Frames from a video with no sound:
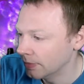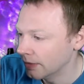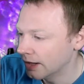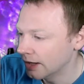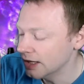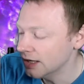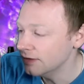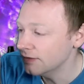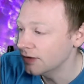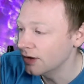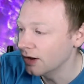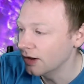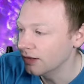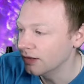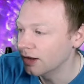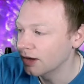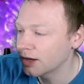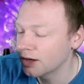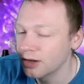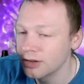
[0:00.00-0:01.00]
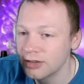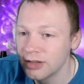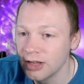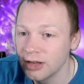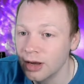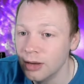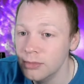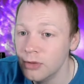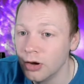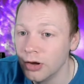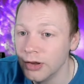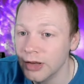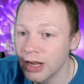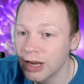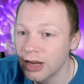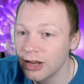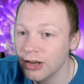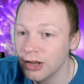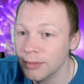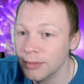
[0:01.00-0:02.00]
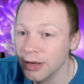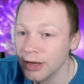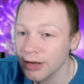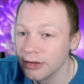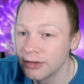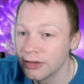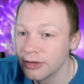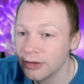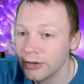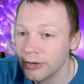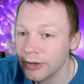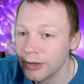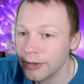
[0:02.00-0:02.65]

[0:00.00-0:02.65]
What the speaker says: Like I said, I'm not an economics.